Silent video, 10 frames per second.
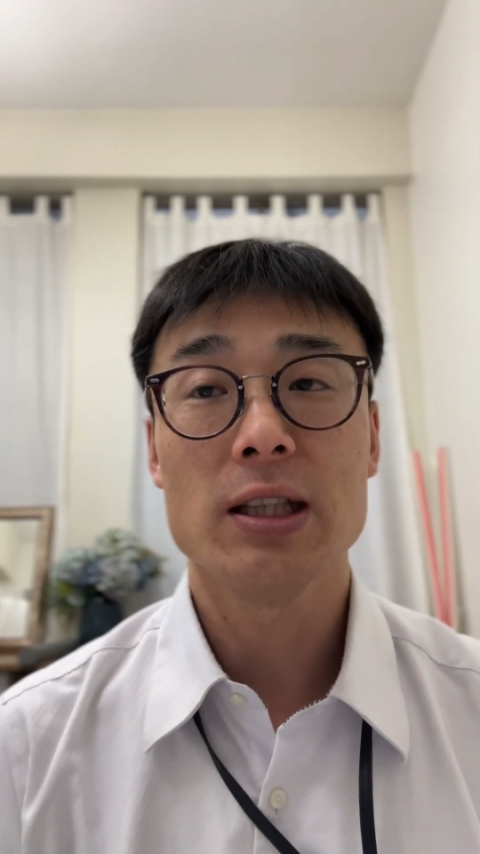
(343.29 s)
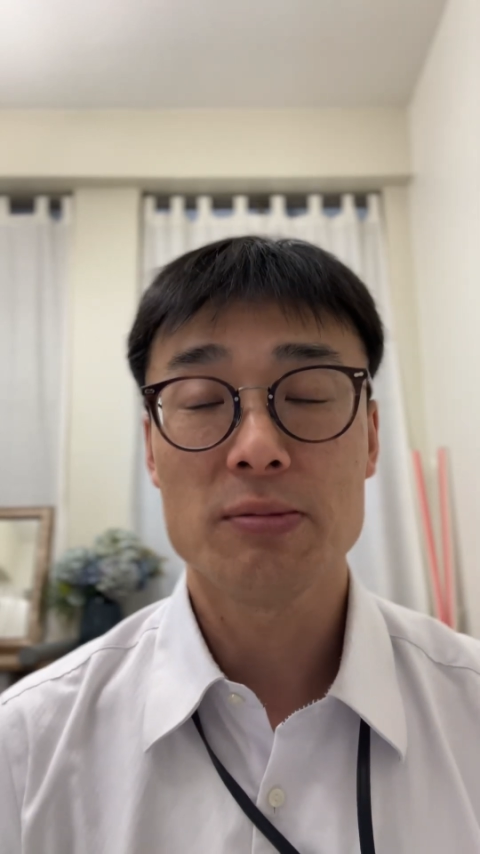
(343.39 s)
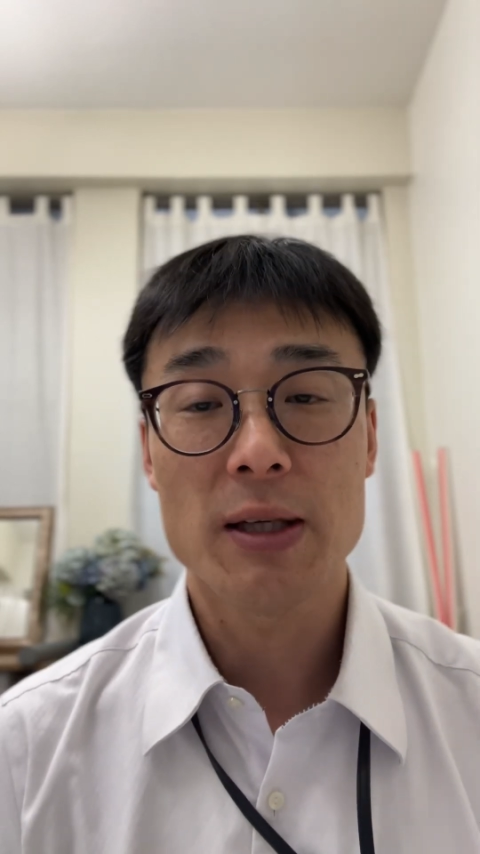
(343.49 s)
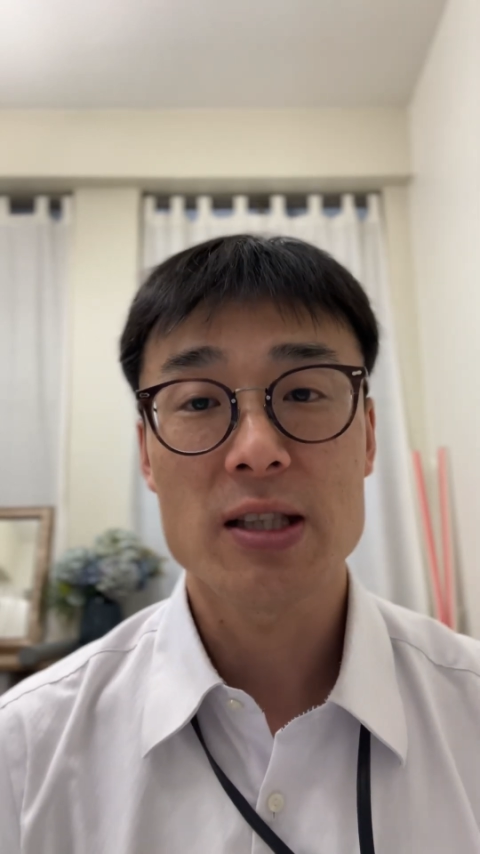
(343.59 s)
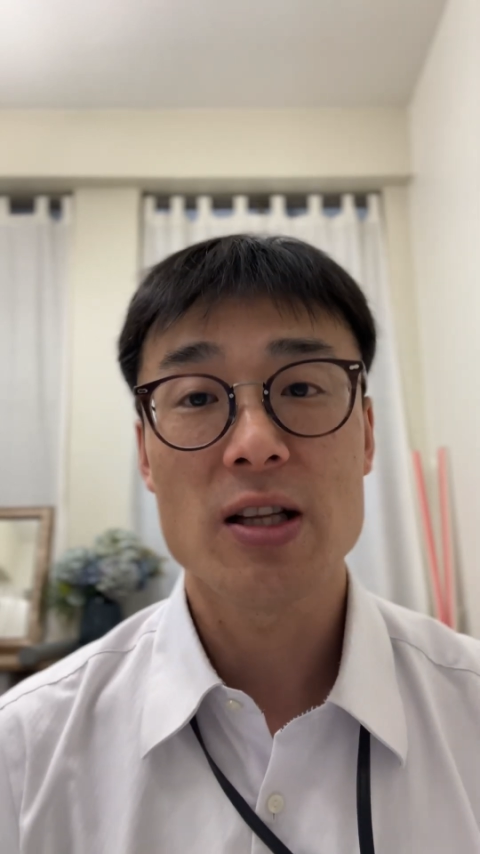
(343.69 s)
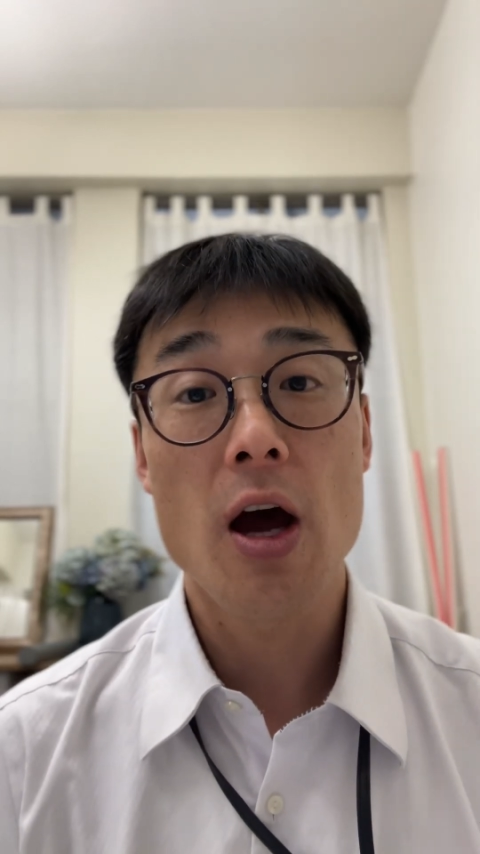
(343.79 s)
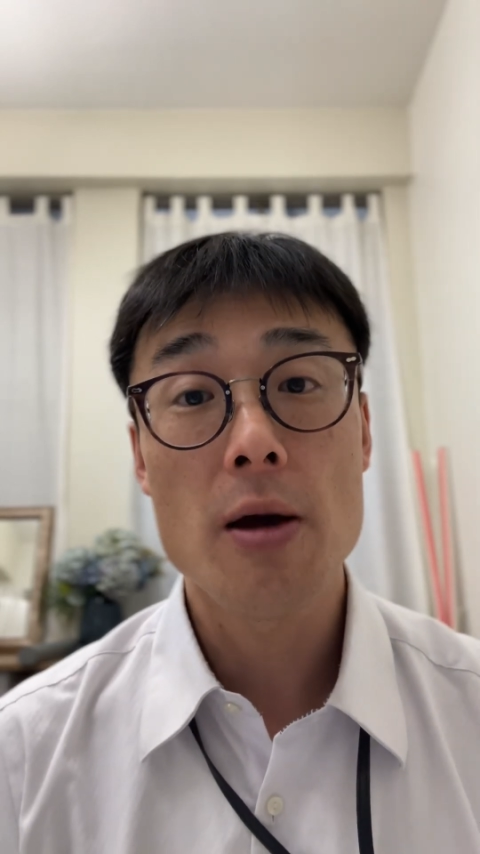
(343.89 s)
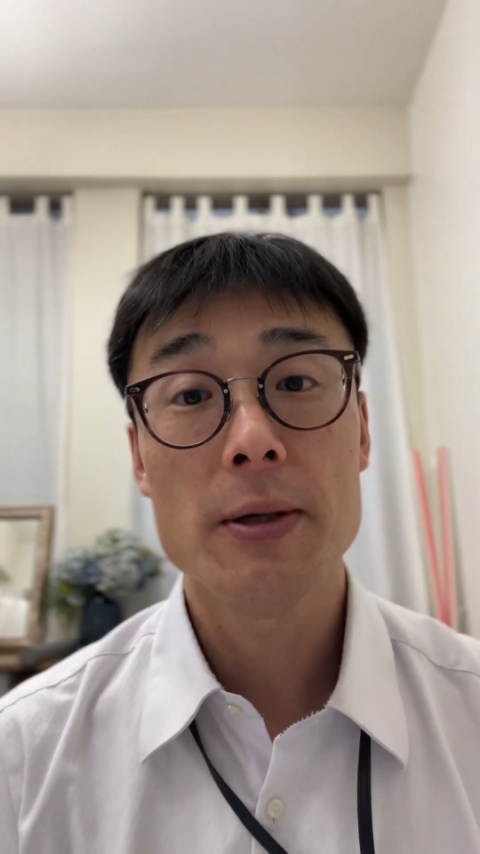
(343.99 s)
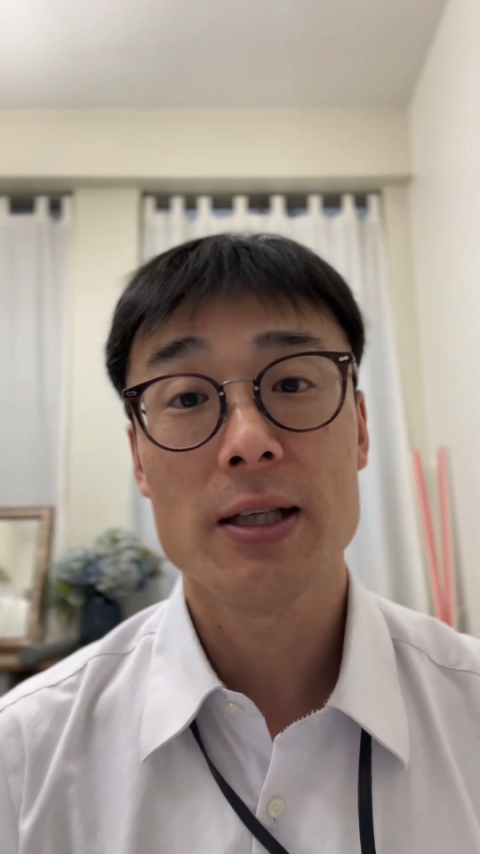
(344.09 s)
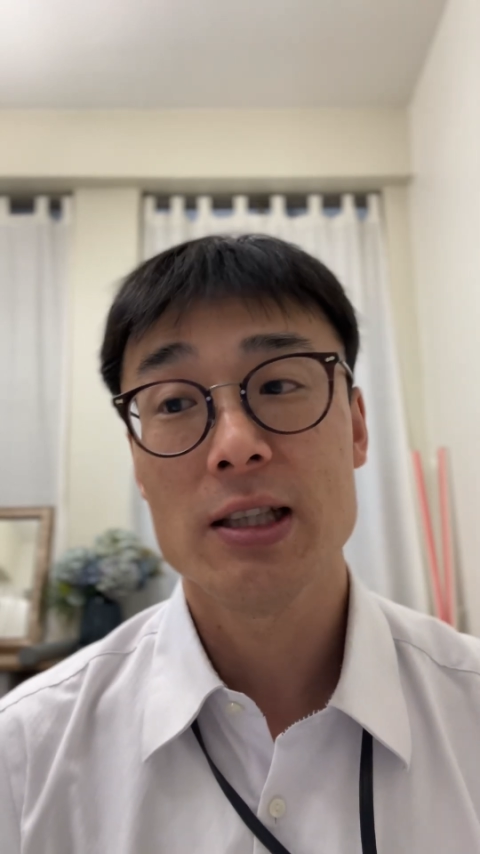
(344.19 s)
especially
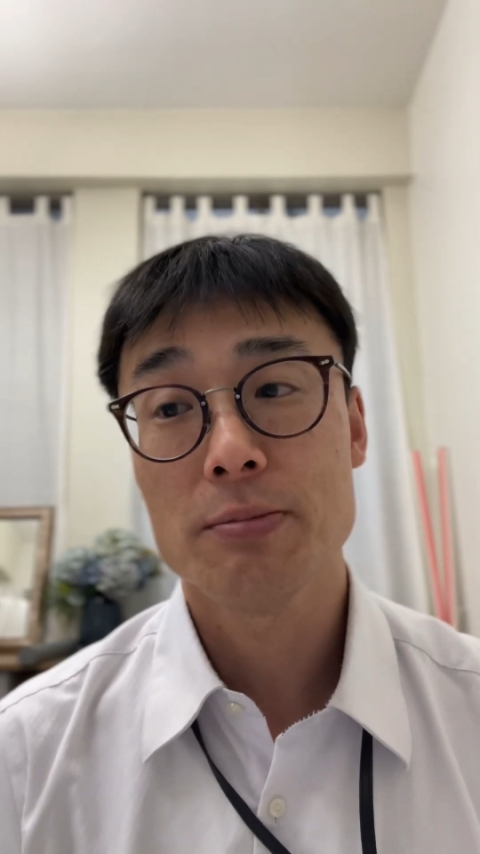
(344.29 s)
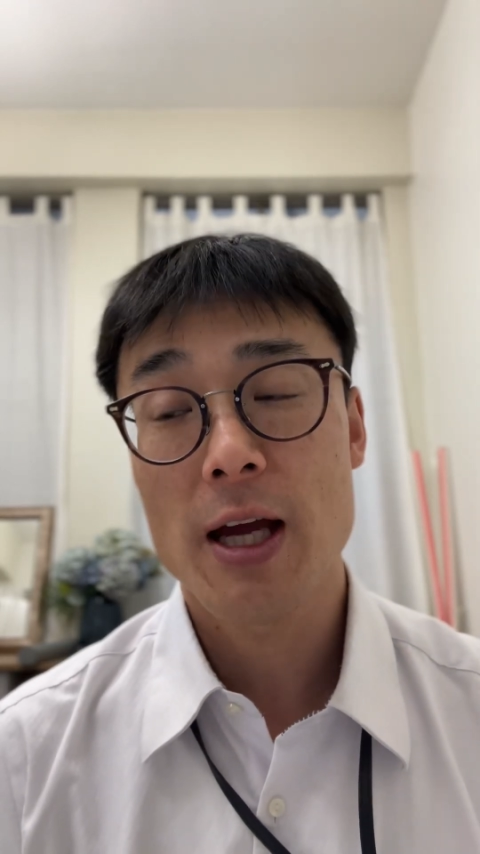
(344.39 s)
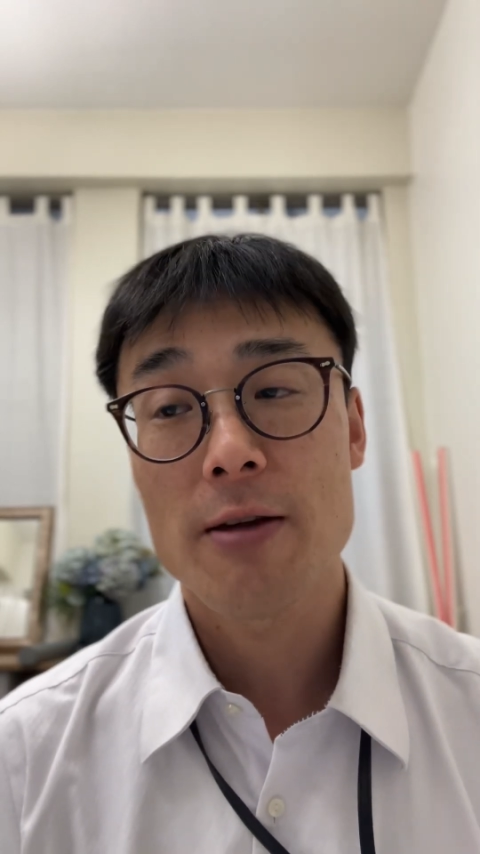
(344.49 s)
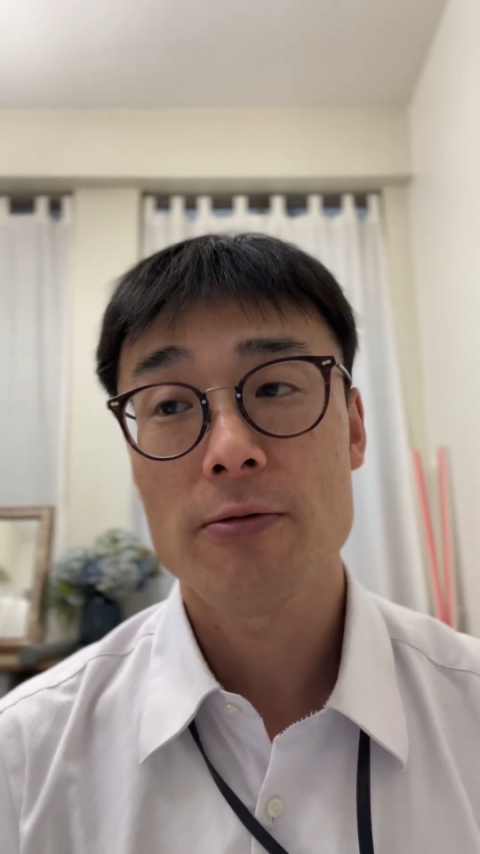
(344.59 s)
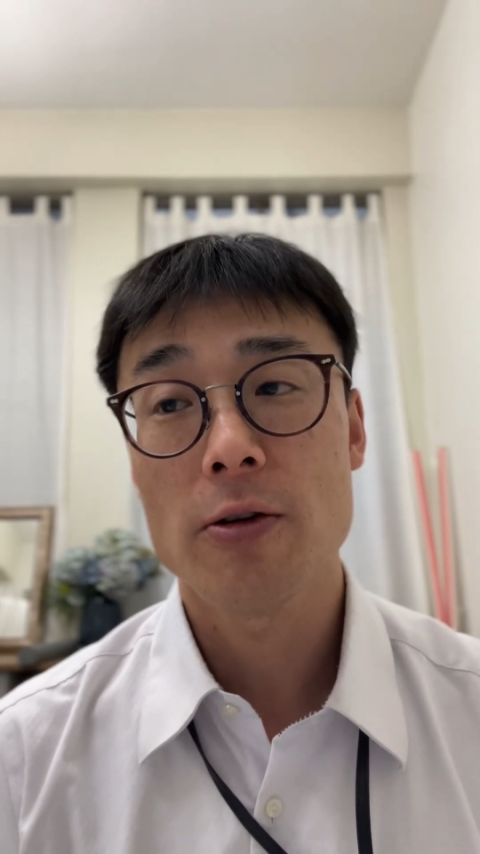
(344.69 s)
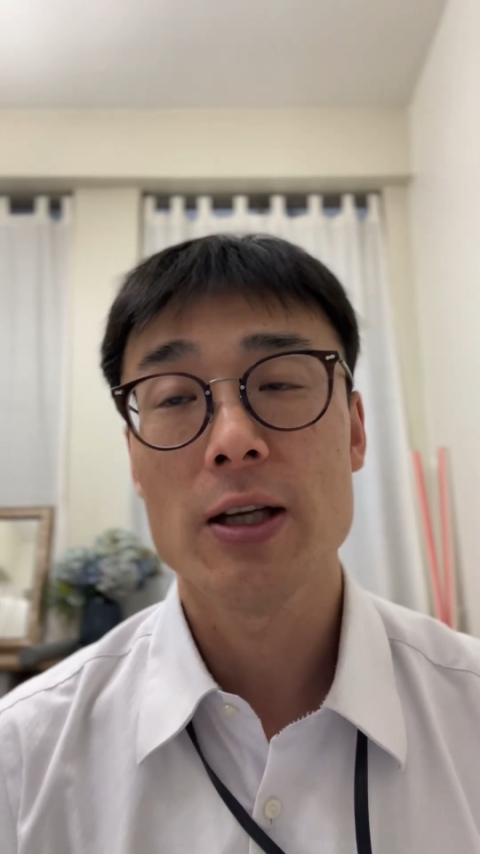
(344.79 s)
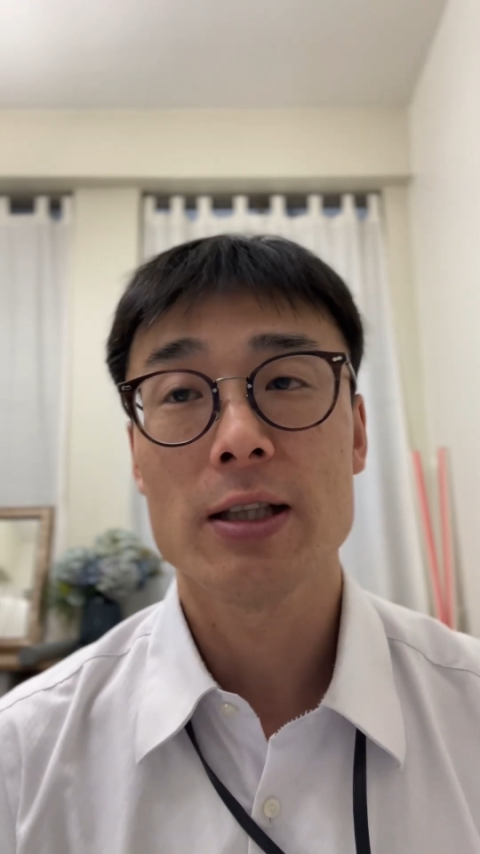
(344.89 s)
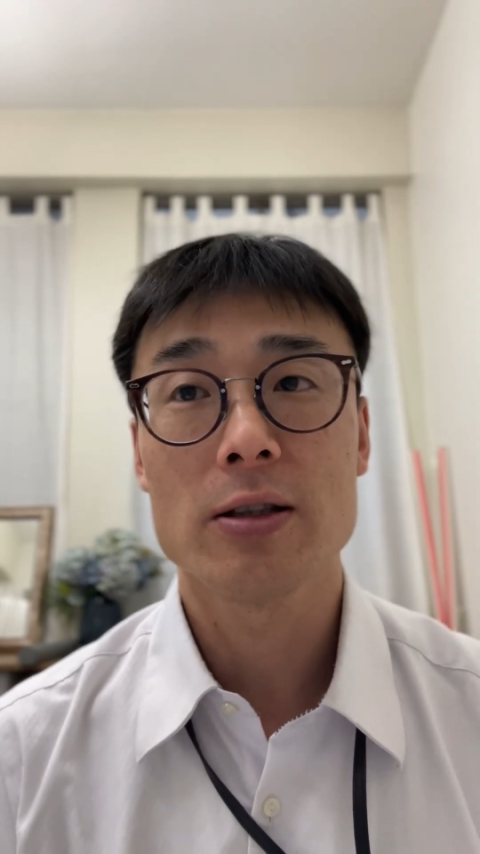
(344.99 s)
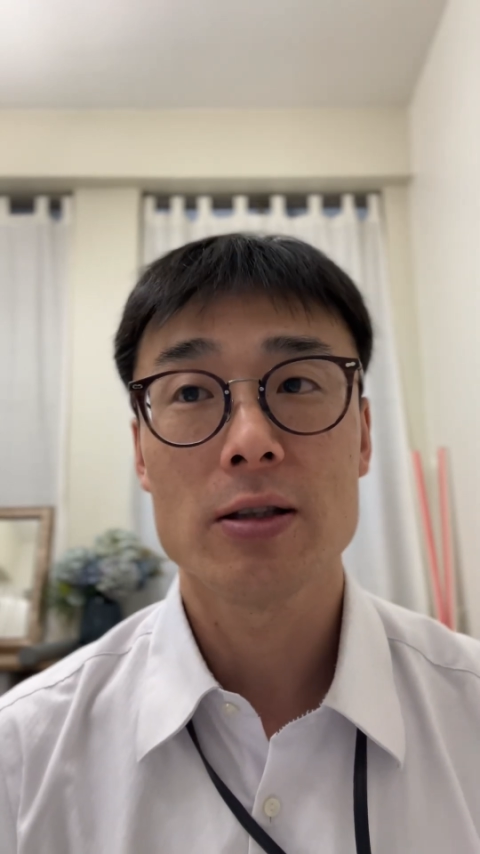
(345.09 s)
opening is painful and